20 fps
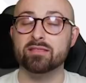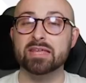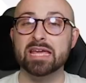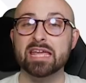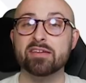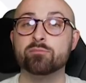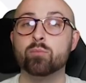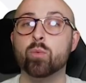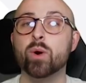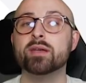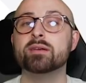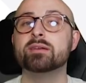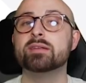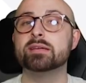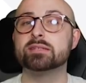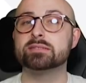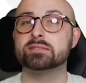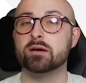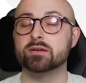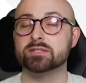I think if
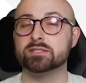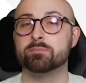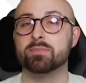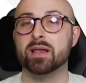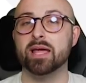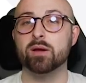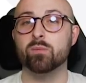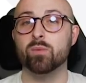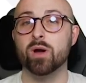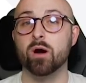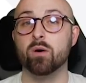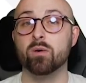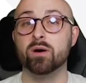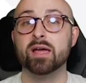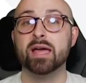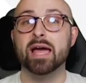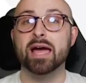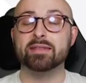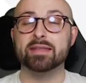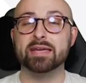Buendia starts to play well
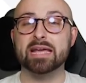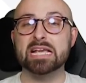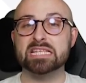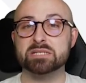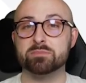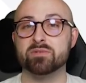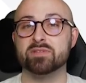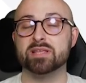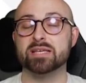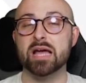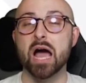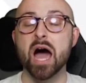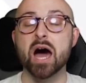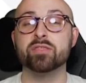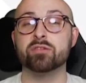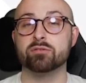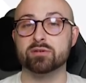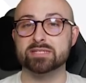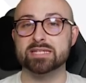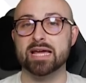and they get some of their
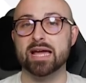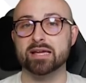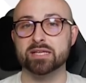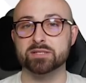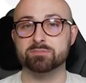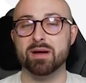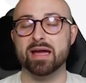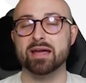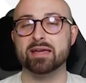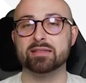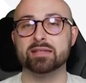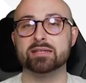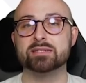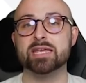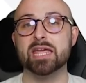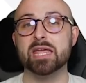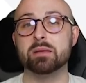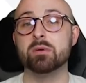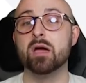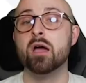other attackers back in the
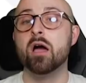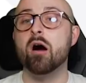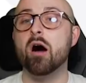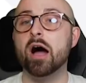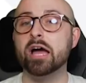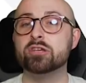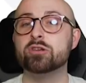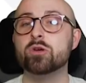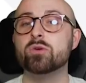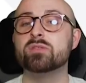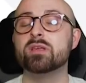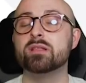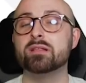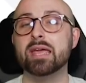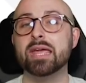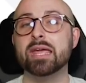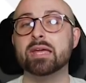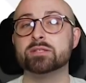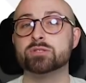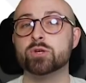team, I do think
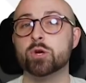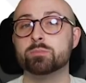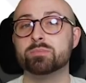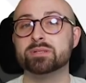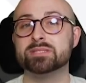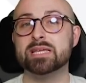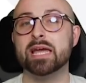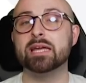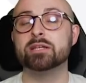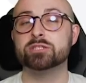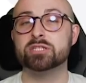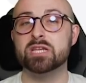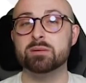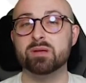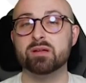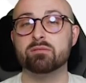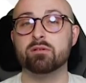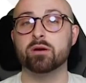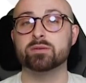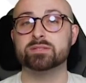that Ings could potentially
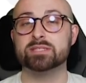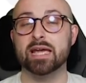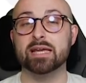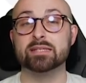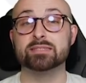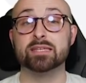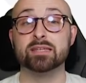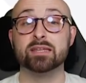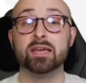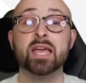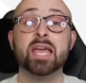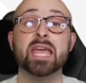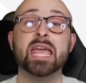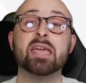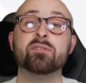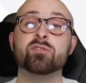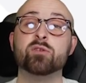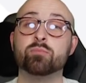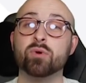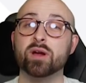be rotated.
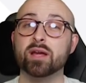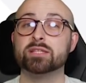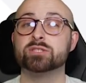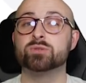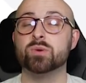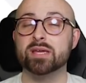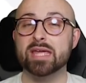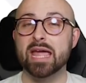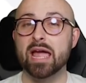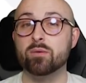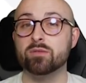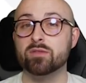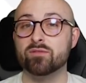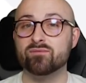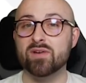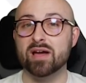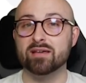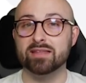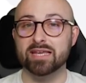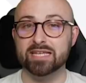If you bring into account the
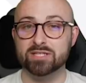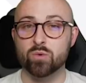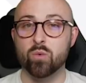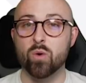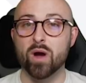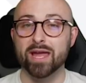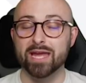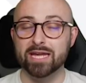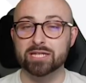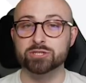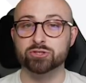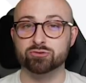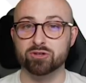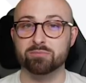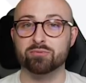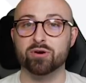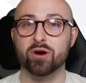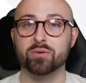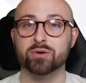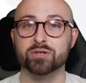fact that he's quite
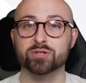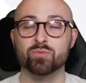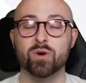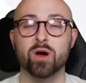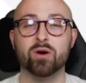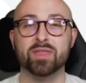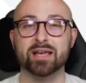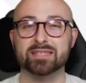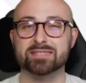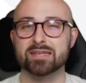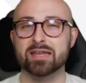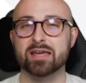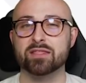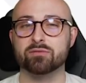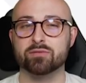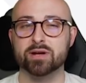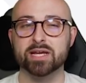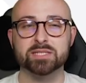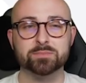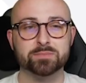injury prone as well, that's
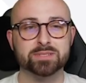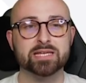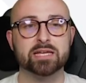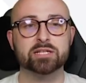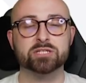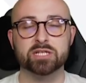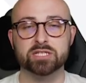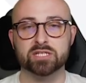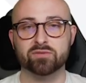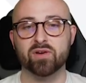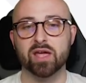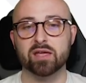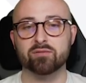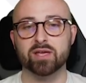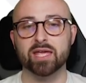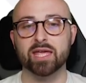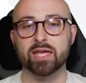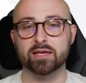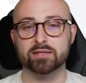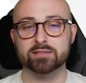another reason potentially to
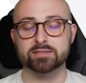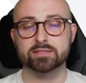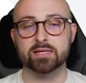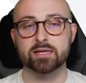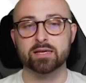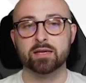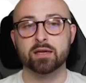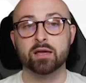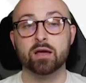favour Ings.